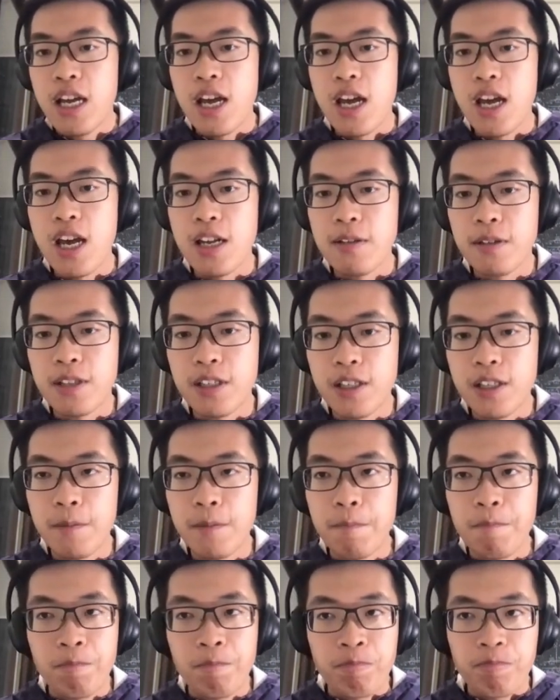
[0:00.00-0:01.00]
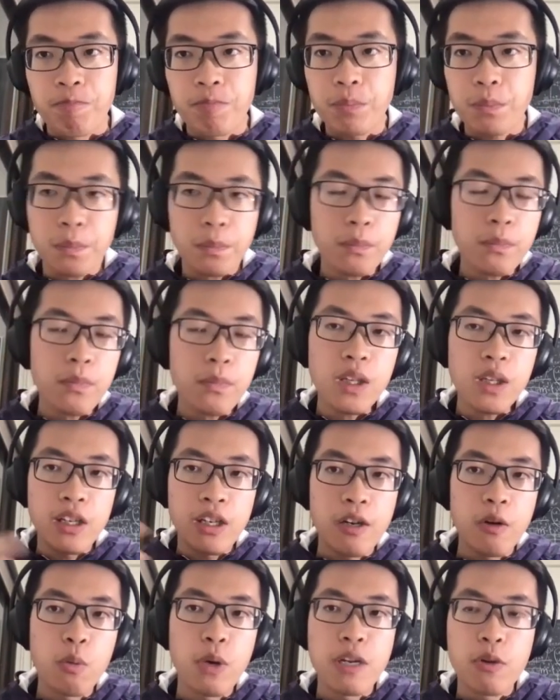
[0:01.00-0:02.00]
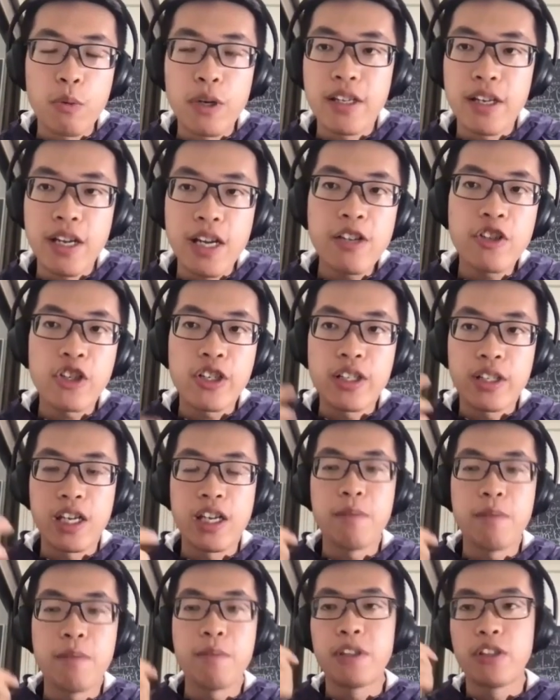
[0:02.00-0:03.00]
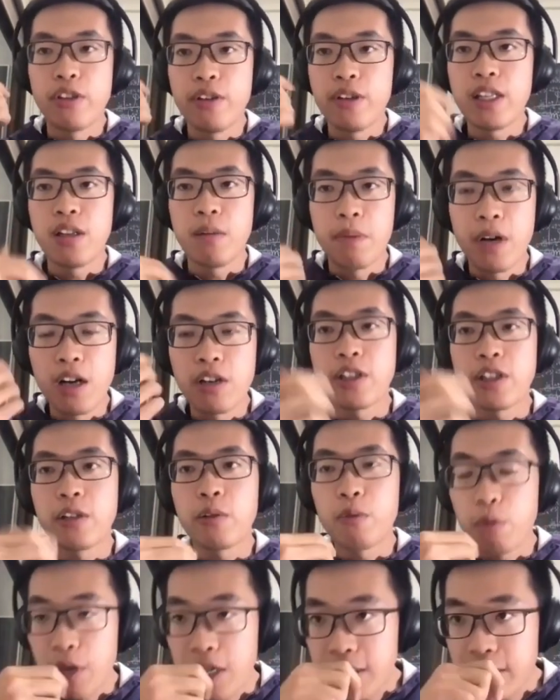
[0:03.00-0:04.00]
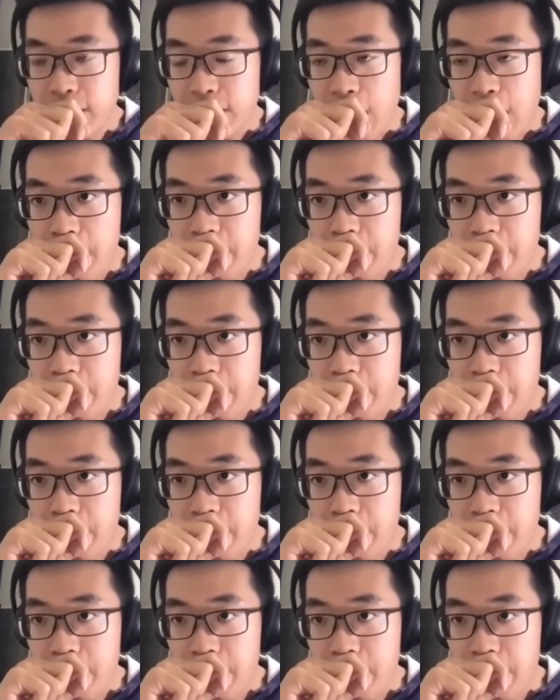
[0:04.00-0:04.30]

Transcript: And when the agent keeps doing the policy gradient